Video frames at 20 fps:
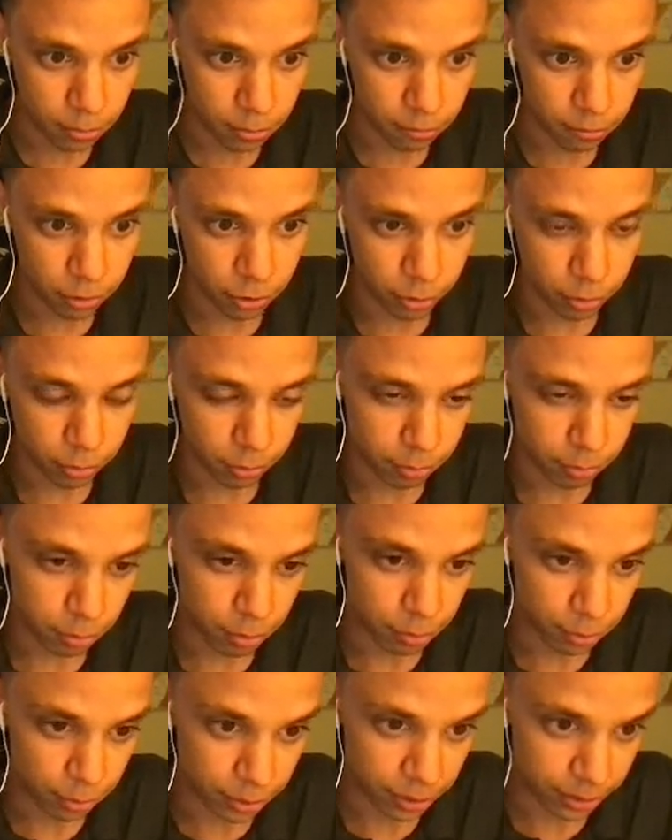for
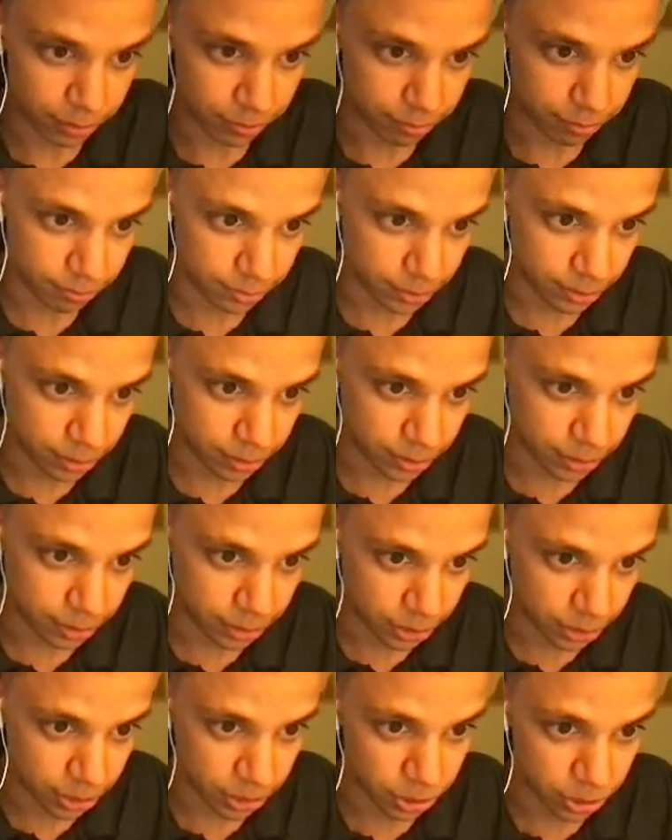people that
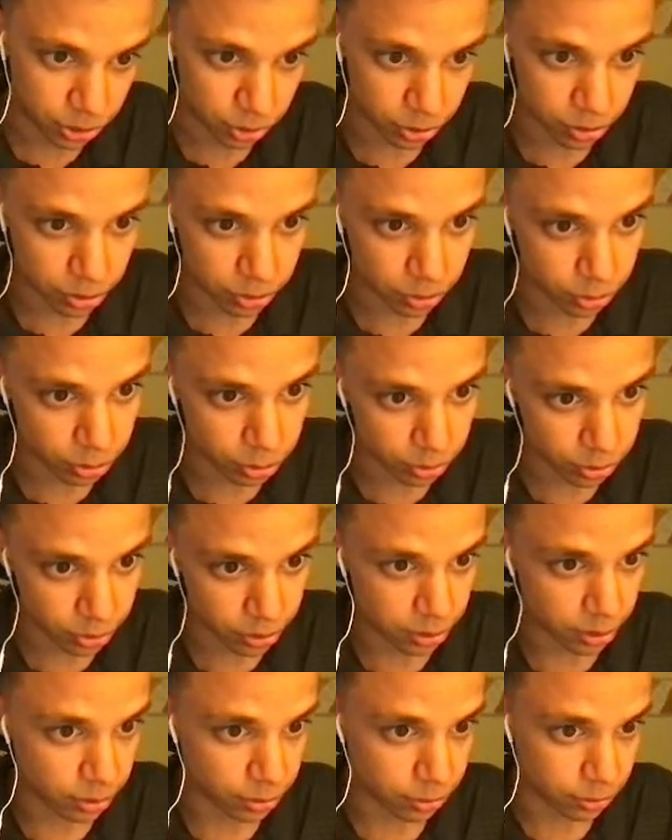are into that sort of
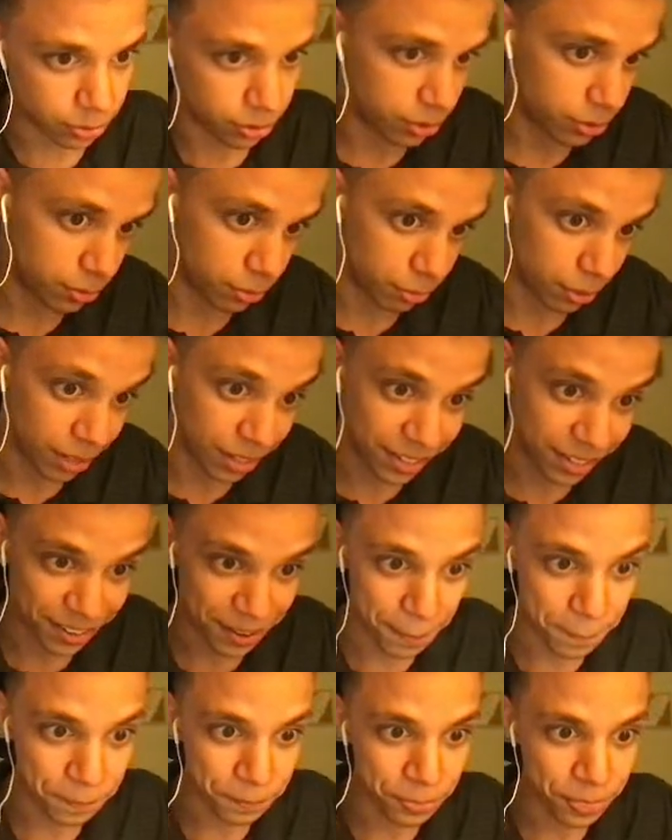thing, which is me.
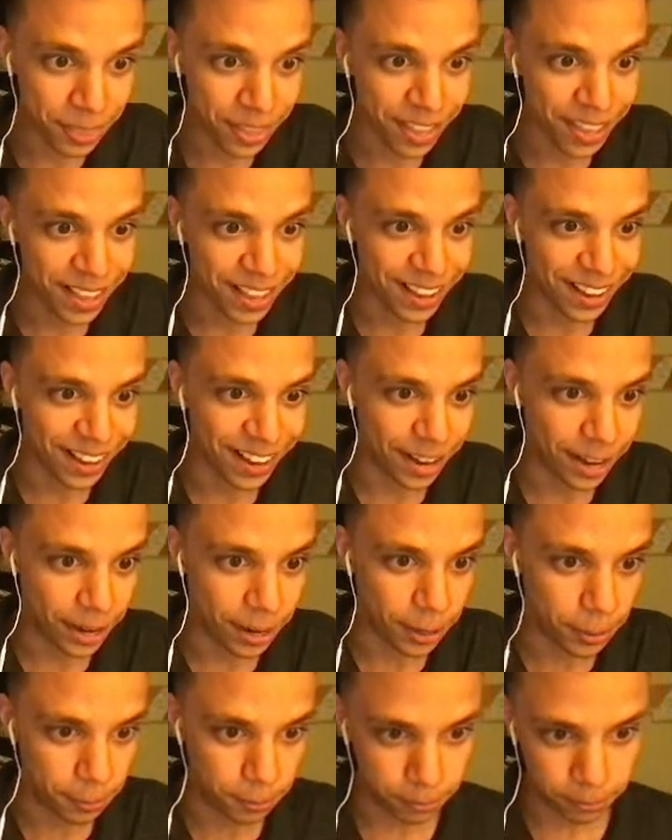You
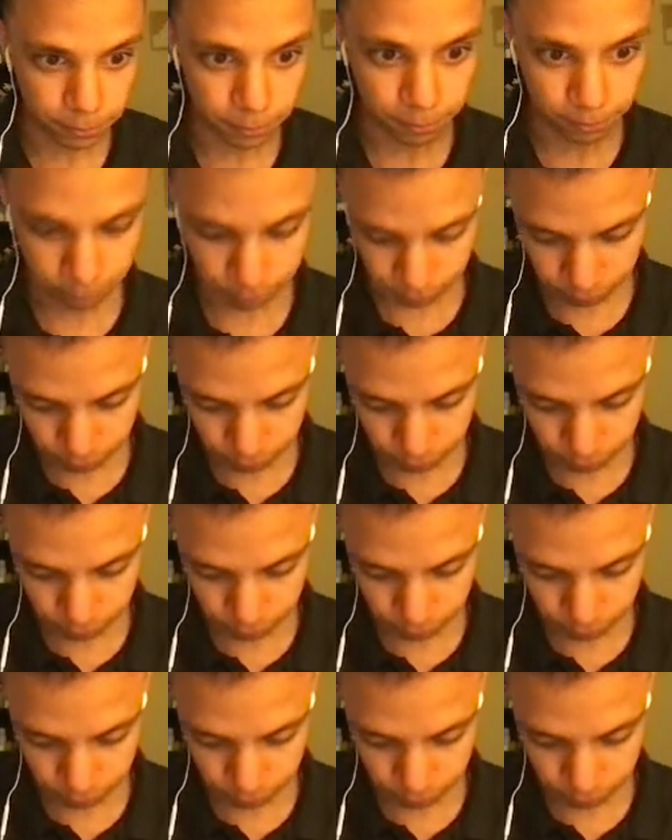can